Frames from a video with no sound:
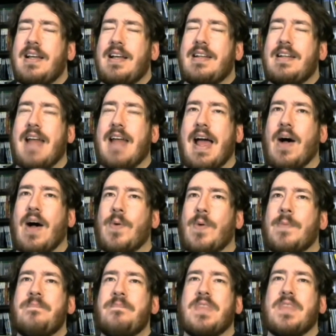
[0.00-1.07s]

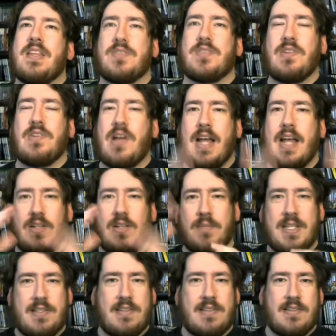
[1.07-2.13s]
Now, there's a lot of
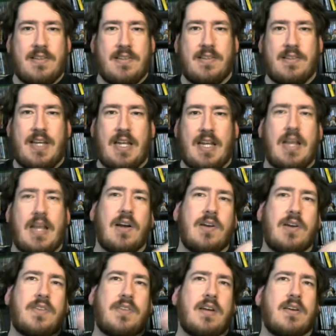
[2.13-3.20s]
elements in
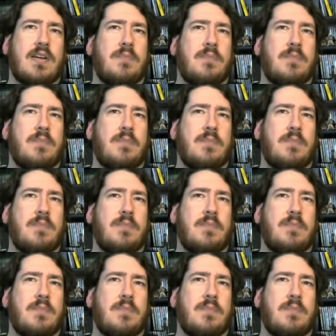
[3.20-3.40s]
here that are going to